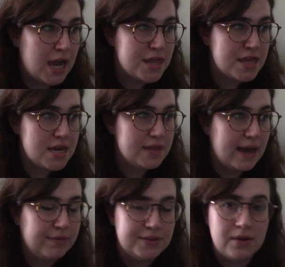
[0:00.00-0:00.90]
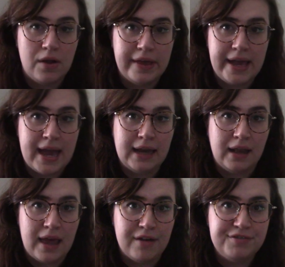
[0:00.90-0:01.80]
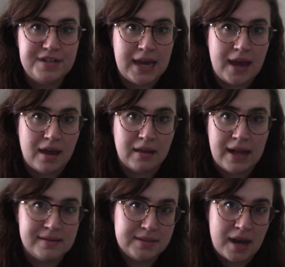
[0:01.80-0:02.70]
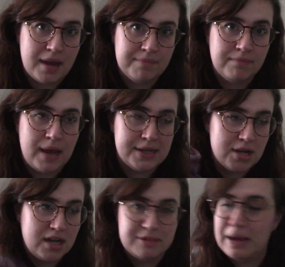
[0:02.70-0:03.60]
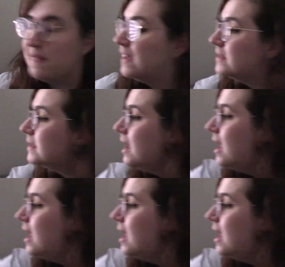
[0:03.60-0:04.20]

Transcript: I think that was all I had left last time I talked about this.